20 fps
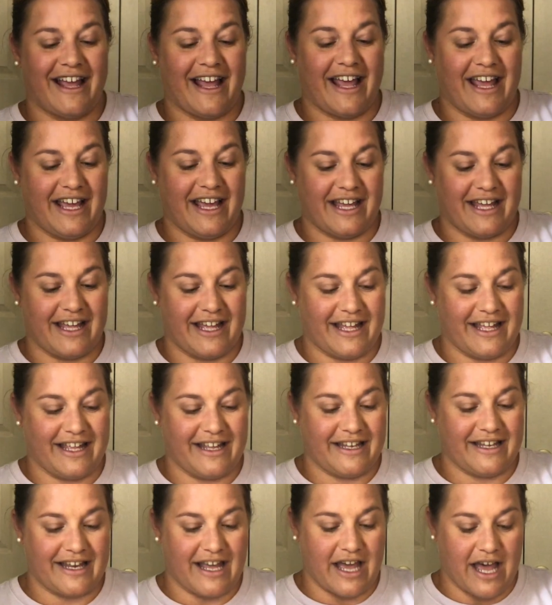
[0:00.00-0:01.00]

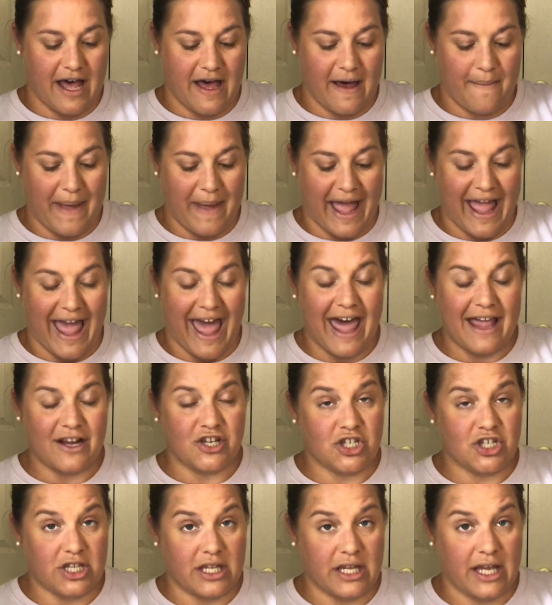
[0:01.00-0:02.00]
And I
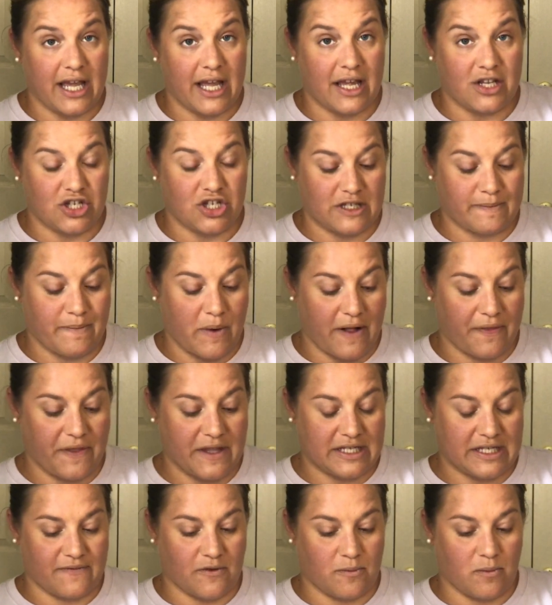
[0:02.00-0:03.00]
actually just bought
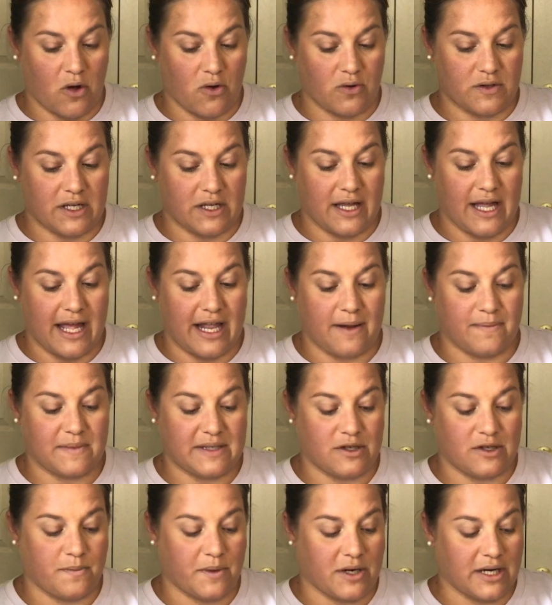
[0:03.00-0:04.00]
this from Ulta, and I'm
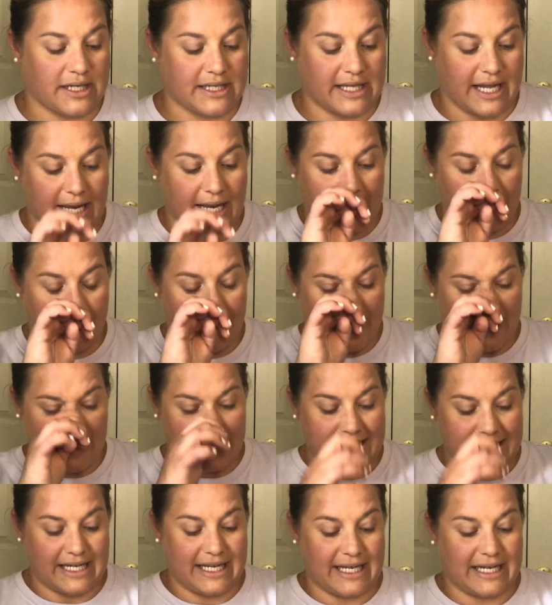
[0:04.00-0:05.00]
super excited
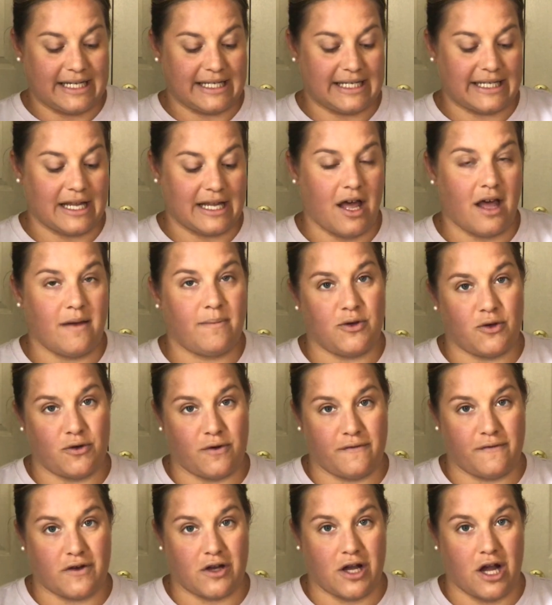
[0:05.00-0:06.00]
because it is a
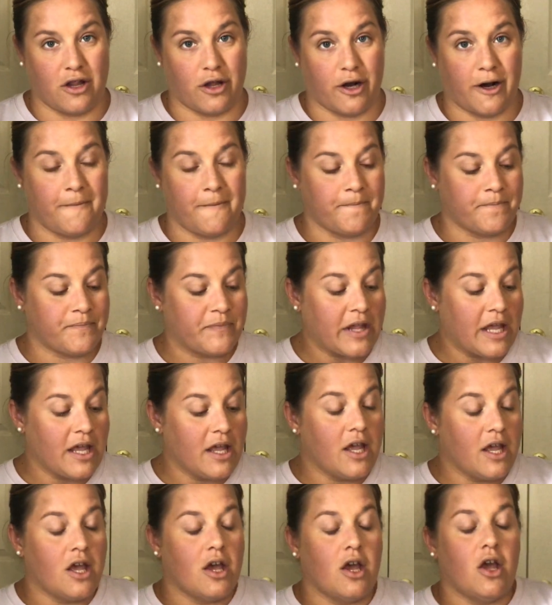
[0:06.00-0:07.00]
beautiful color.
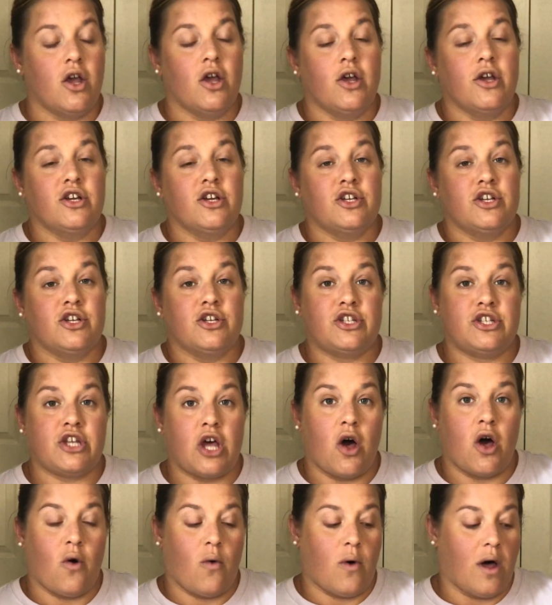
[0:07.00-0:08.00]

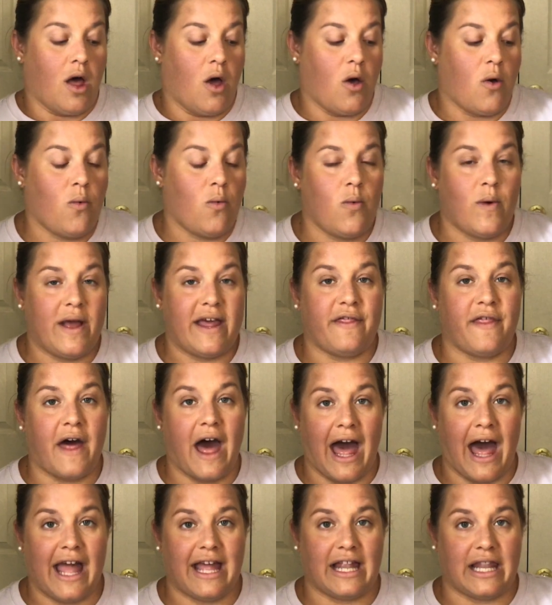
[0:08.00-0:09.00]
So with
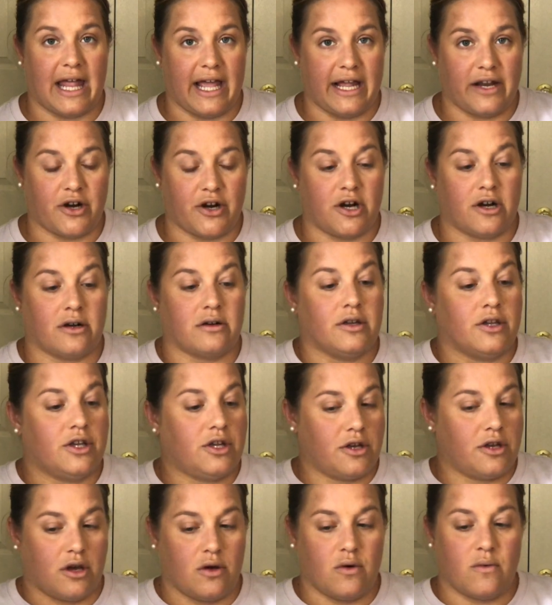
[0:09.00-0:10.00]
highlighter,
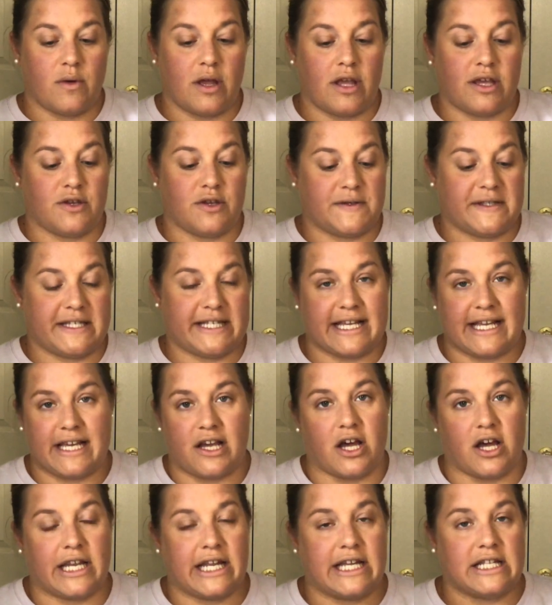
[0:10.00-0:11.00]
you know, you see
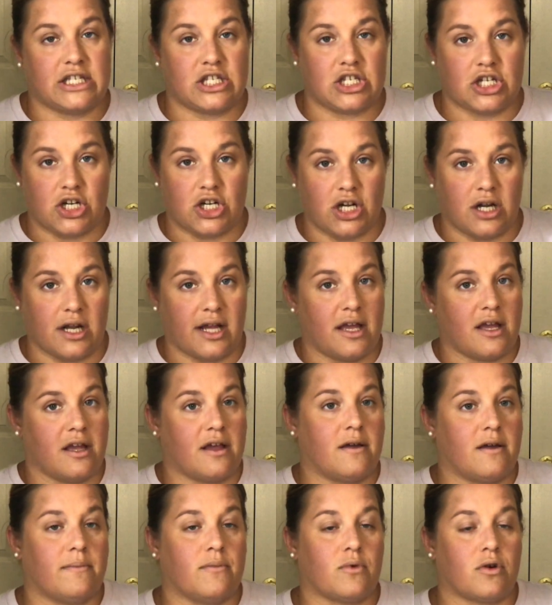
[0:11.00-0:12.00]
on
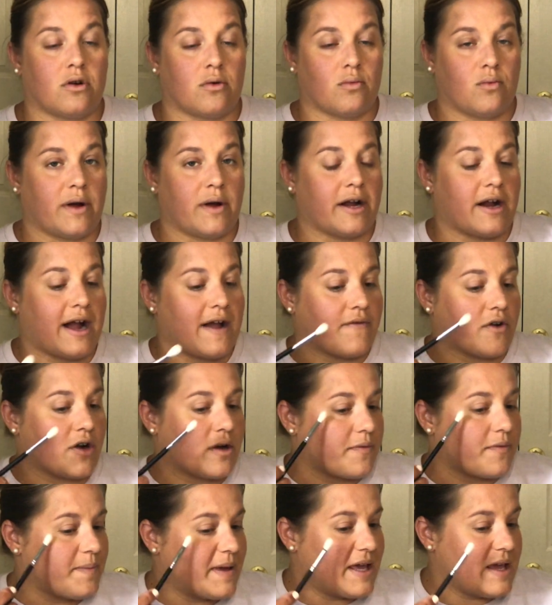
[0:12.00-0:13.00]
Instagram or
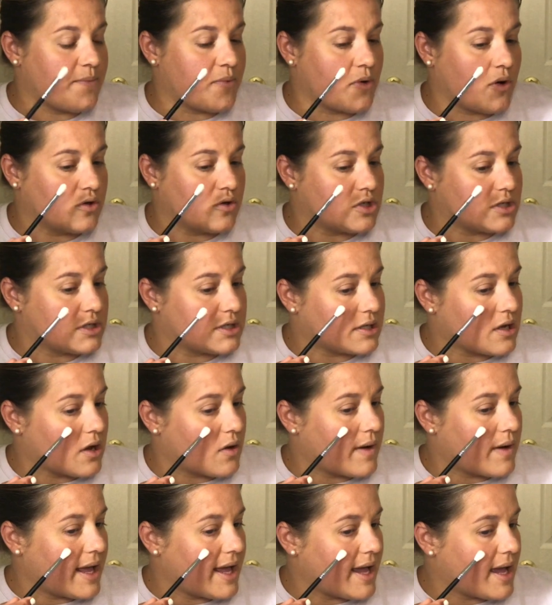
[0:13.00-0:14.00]
wherever, people just go
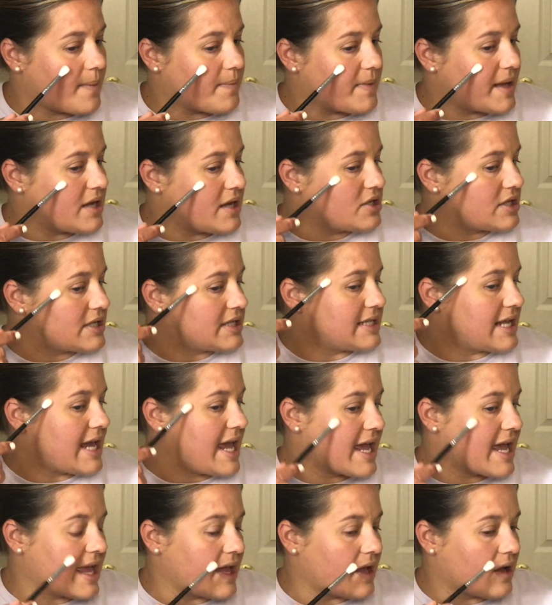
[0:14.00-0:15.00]
ham. They just
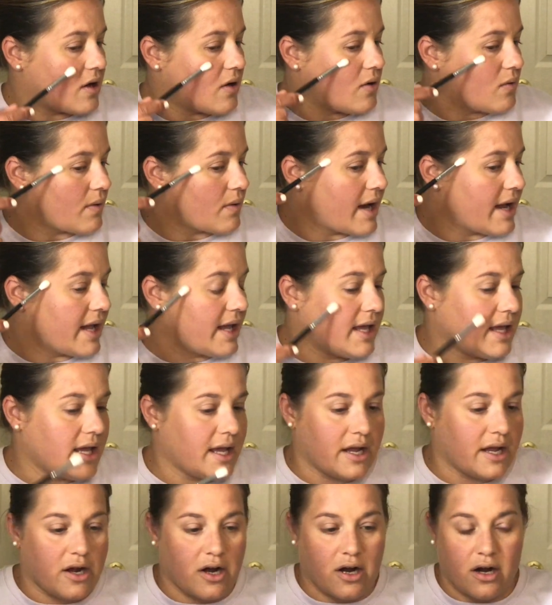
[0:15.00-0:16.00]
take it and go right
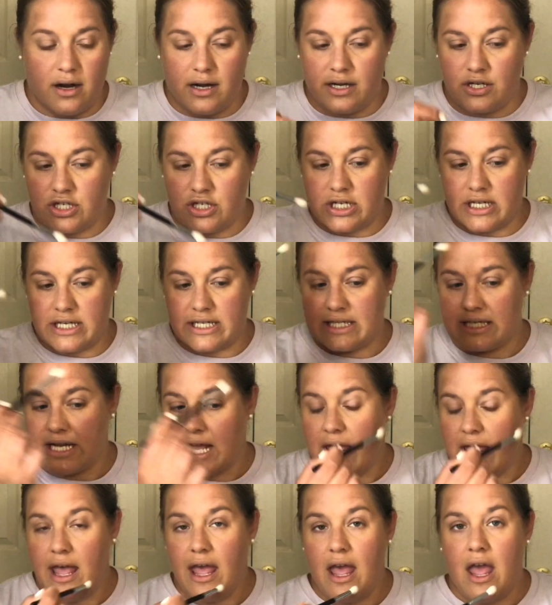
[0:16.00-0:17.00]
here and just,
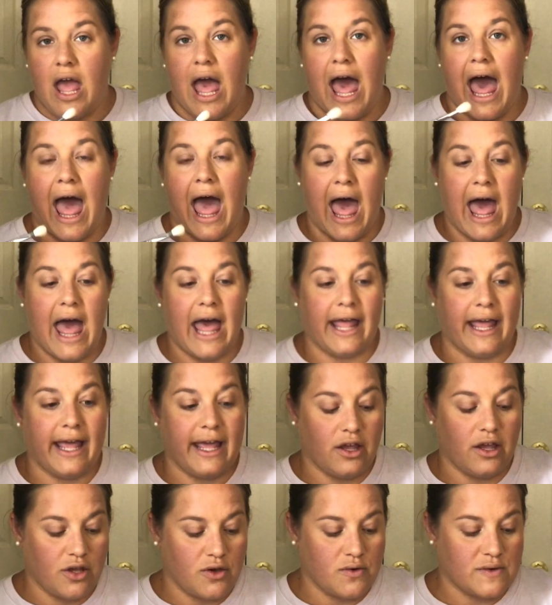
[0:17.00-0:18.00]
I
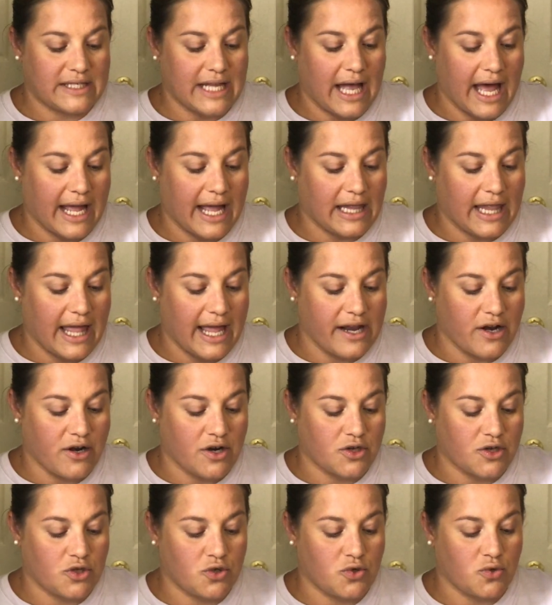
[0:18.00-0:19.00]
use
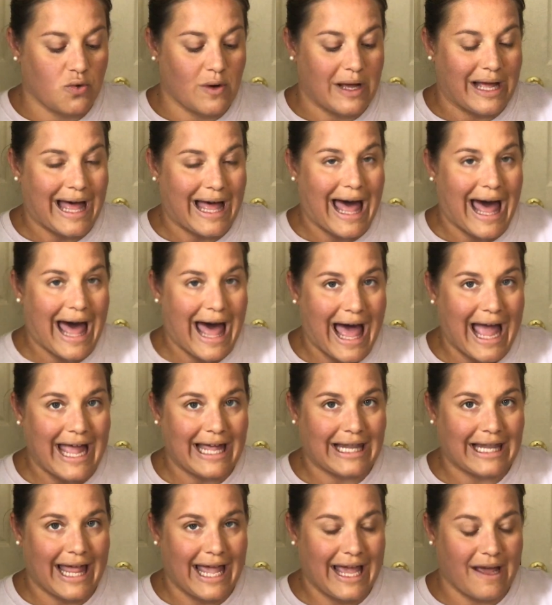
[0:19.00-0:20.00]
highlighter to
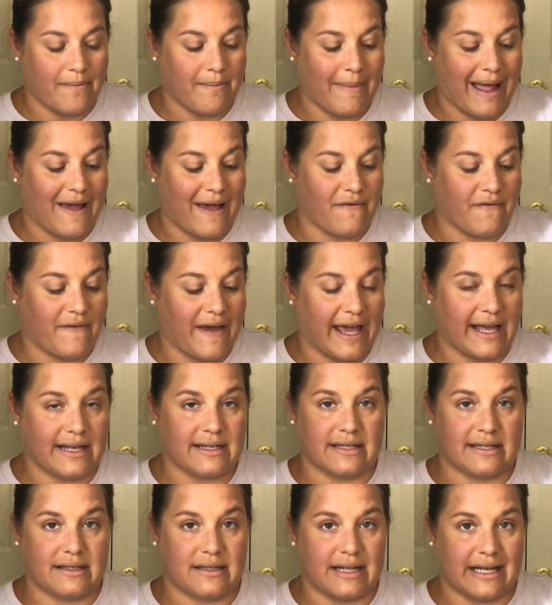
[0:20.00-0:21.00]
highlight my
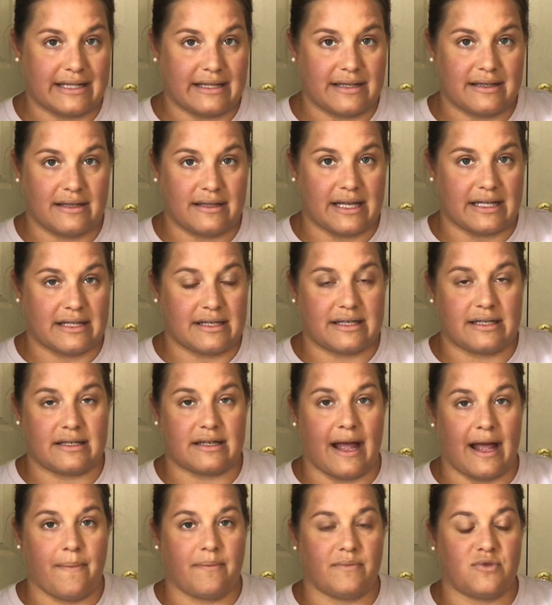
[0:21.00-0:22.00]
face.
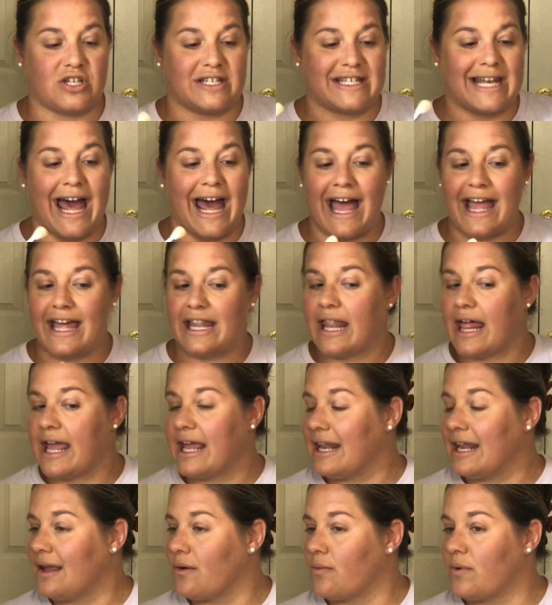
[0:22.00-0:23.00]
I'm just
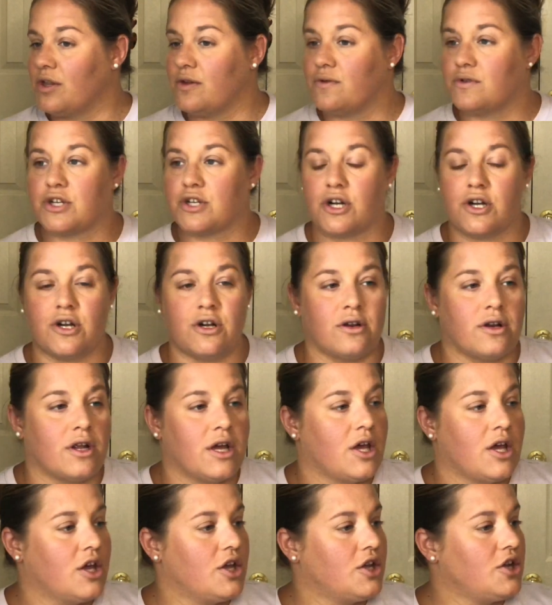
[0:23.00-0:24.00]
highlighting when you turn.
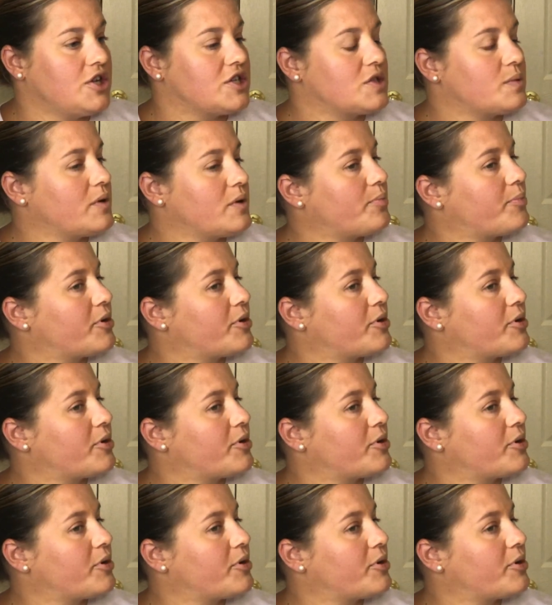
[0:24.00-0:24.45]
You just want a